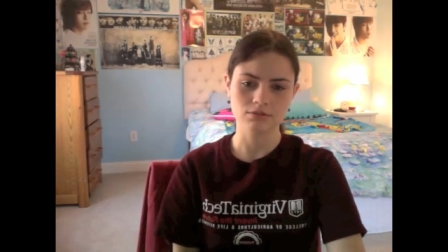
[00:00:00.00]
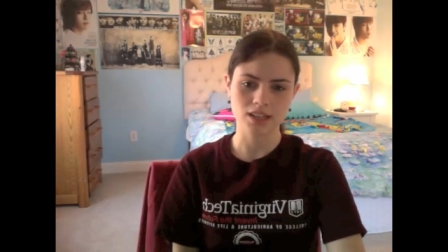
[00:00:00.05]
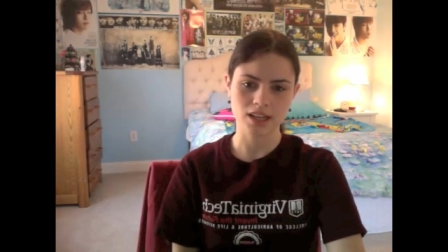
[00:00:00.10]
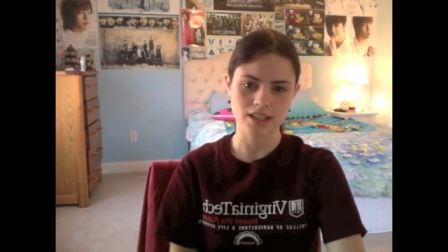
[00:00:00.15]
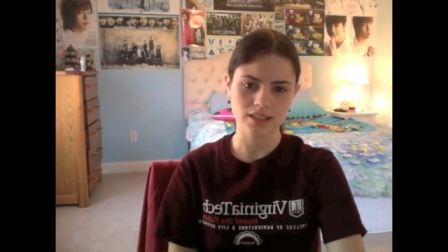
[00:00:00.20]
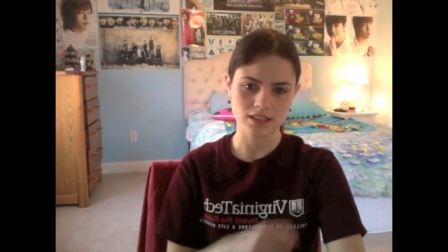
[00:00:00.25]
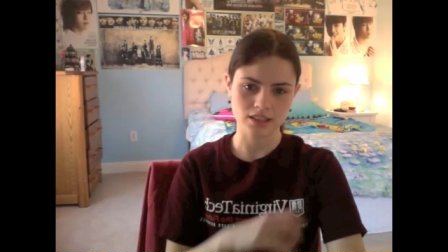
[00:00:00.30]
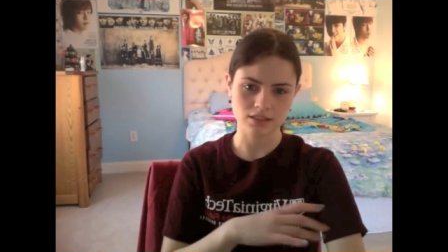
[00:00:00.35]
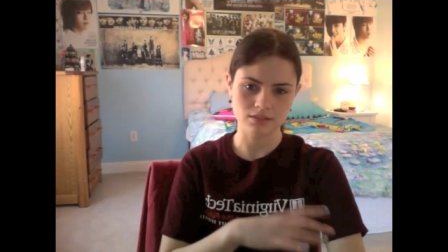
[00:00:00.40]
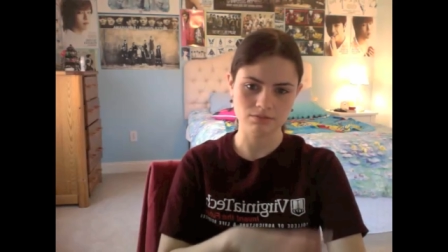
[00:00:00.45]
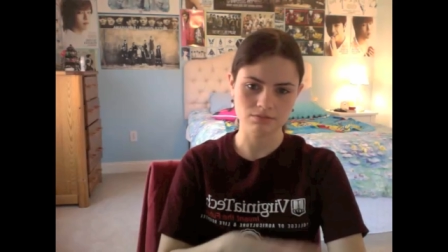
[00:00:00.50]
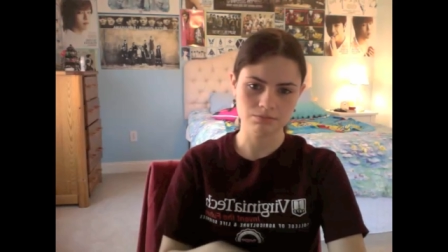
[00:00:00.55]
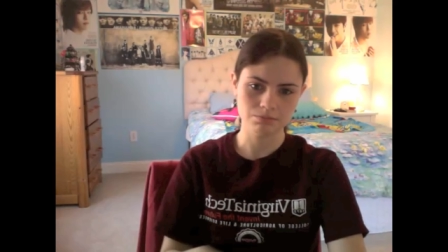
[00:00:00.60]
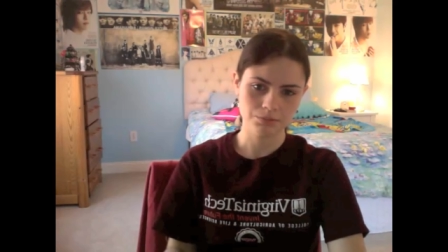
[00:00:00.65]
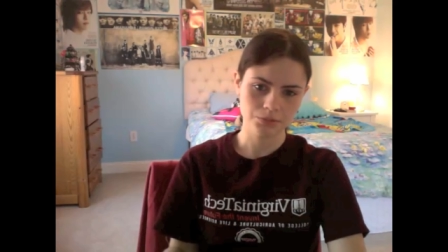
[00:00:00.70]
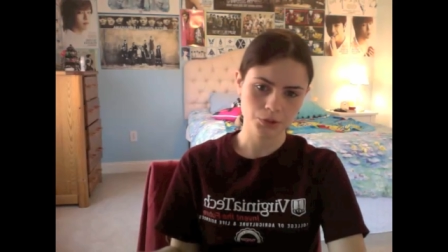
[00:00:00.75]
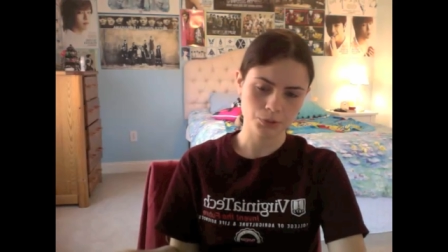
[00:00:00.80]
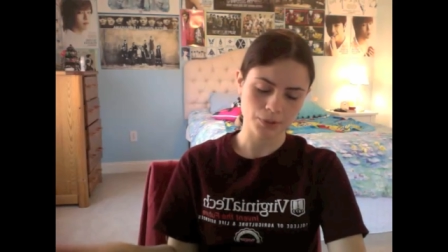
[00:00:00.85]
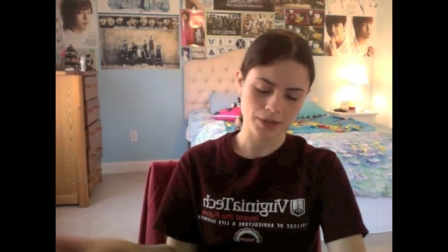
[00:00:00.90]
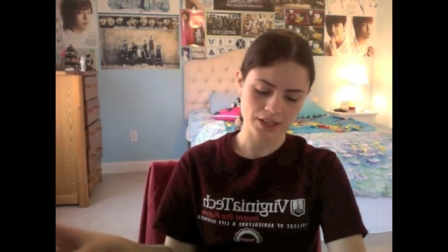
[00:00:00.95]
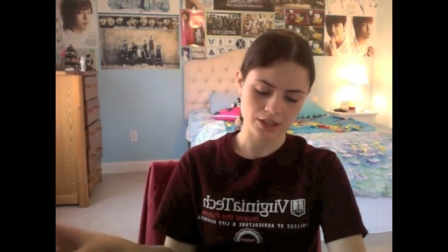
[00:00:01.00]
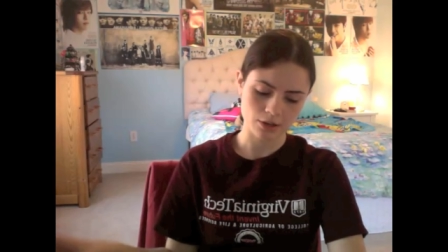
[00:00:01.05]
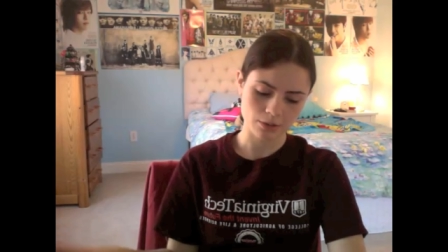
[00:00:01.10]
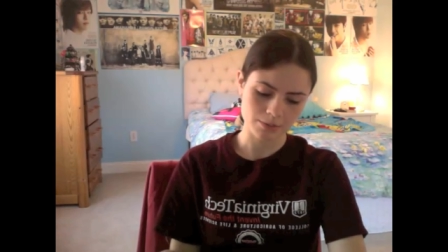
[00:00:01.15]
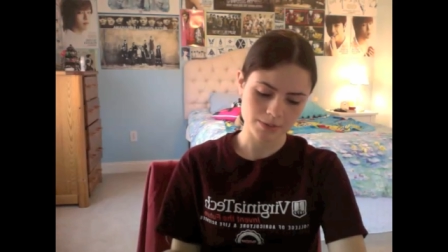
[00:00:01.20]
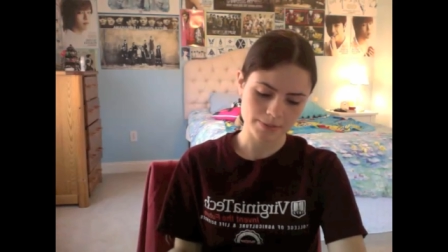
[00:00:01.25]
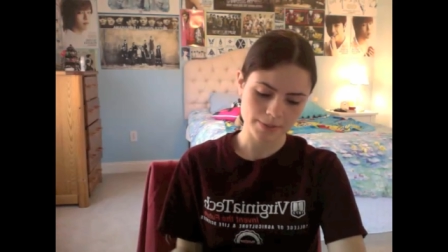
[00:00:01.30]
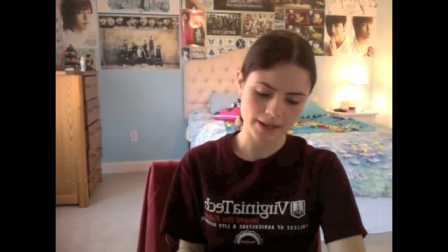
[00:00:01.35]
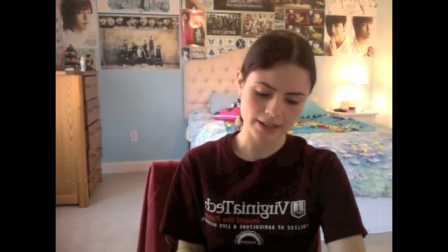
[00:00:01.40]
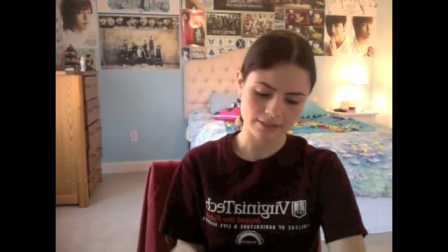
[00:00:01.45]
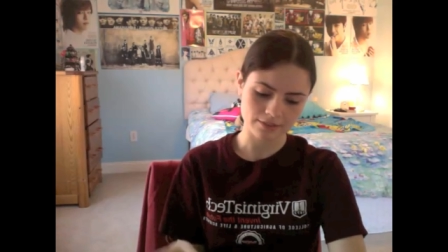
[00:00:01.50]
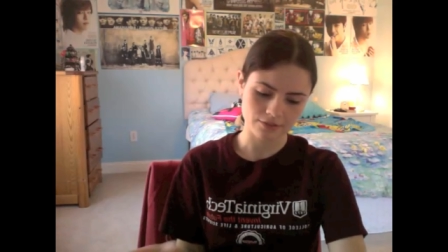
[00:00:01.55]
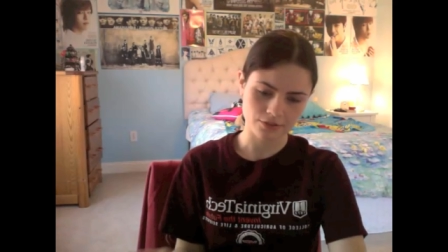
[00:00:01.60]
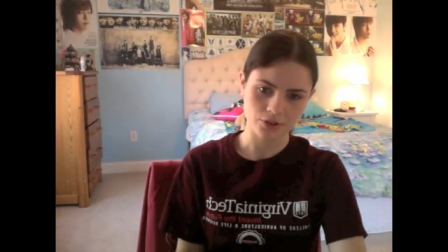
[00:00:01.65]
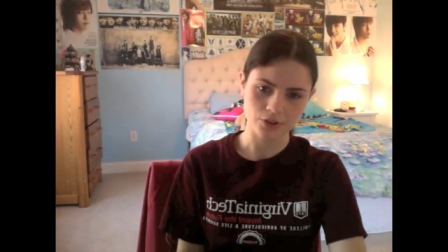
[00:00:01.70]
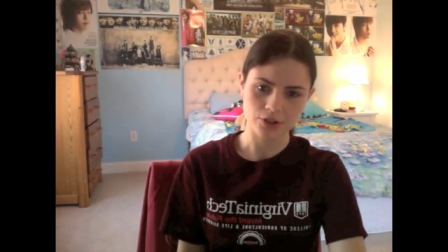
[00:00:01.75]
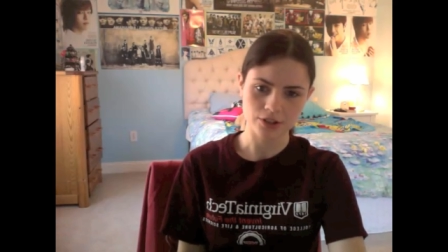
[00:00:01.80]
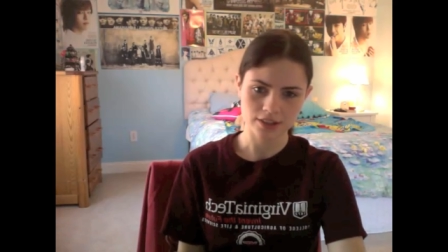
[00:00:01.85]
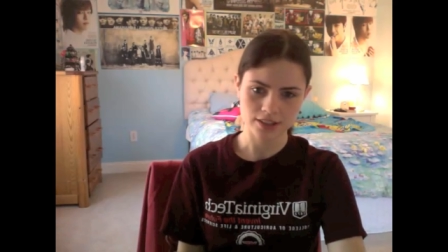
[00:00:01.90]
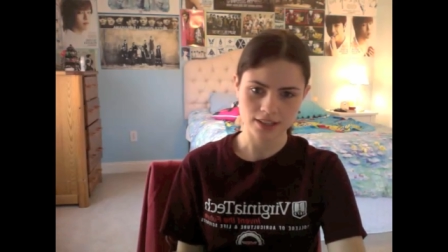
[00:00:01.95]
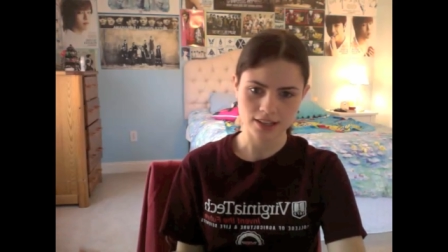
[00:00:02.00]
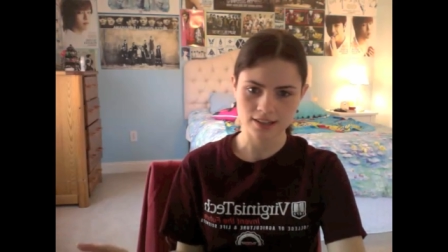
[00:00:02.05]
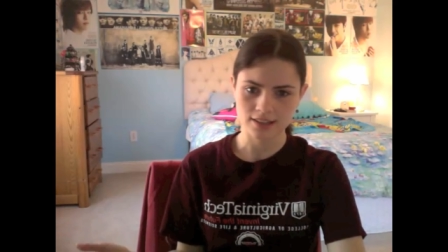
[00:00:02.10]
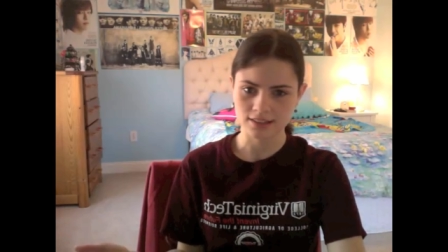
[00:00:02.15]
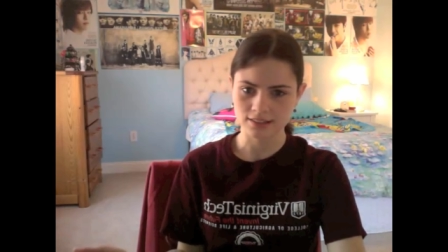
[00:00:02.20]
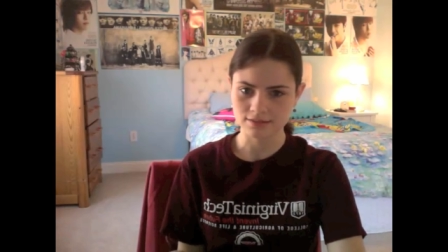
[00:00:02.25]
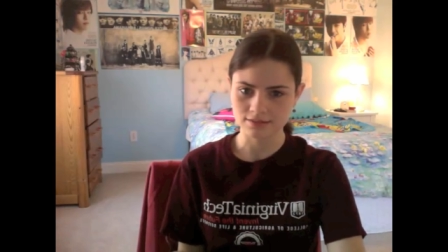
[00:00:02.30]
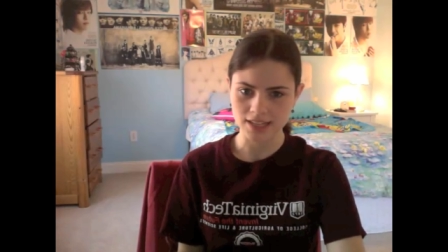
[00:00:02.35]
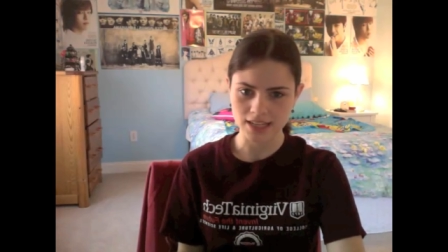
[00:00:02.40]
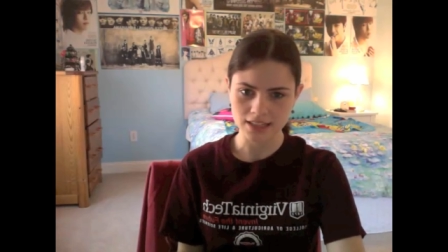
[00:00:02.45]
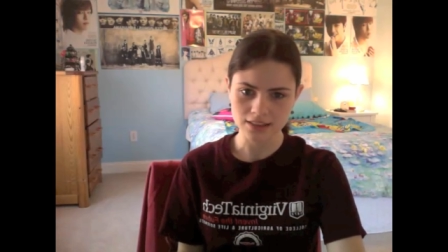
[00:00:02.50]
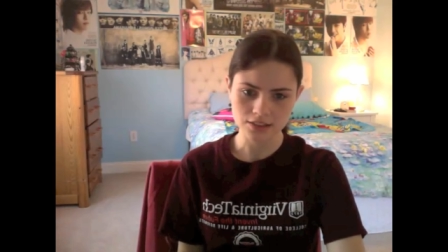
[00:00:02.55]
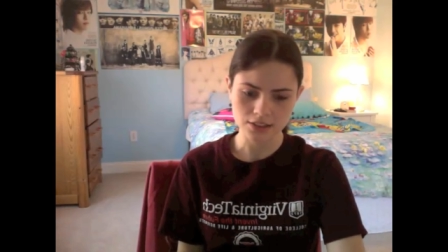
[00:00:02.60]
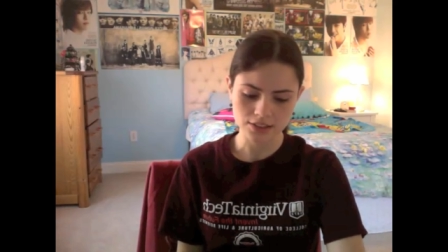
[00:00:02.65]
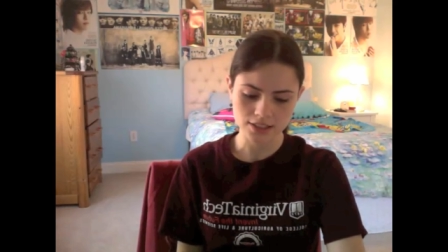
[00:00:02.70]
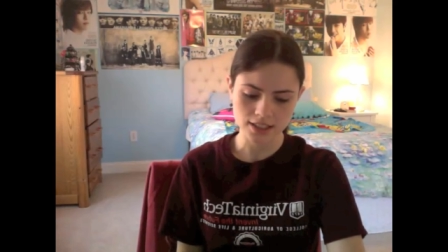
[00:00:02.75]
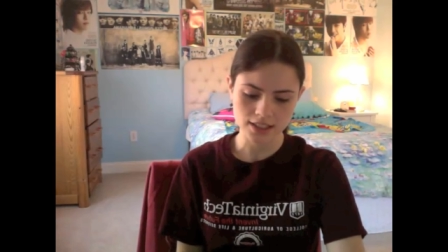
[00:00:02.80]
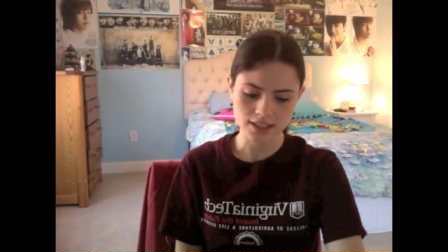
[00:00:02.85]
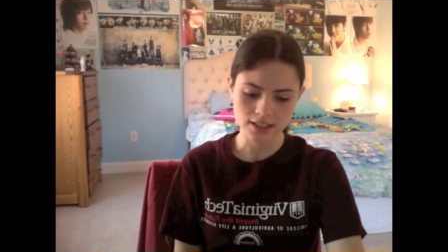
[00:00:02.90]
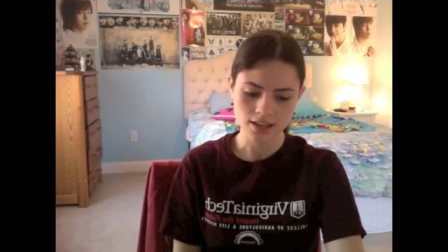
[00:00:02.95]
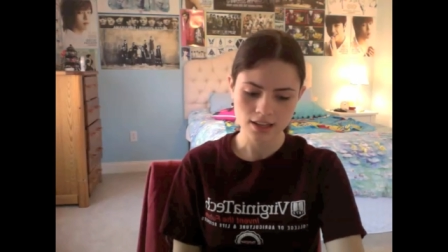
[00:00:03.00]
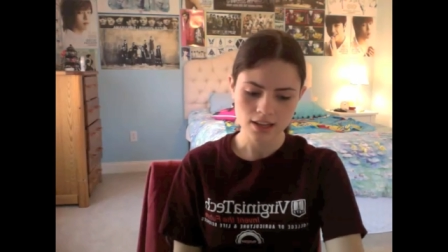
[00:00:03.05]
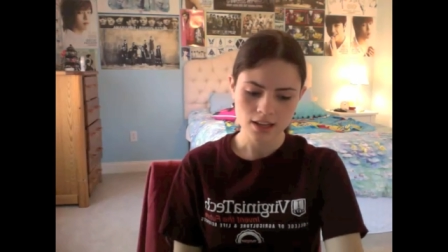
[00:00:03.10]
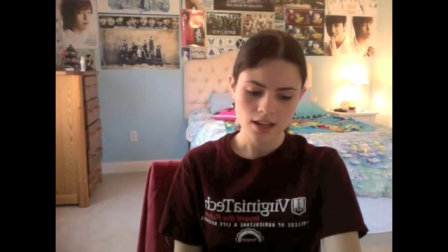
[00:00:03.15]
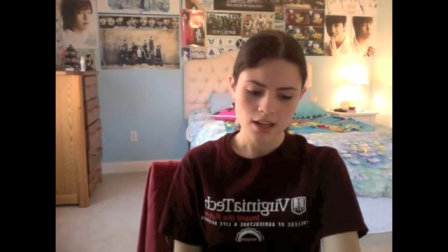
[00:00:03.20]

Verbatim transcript: kind of swaying arms back and forth, kind of dead looking.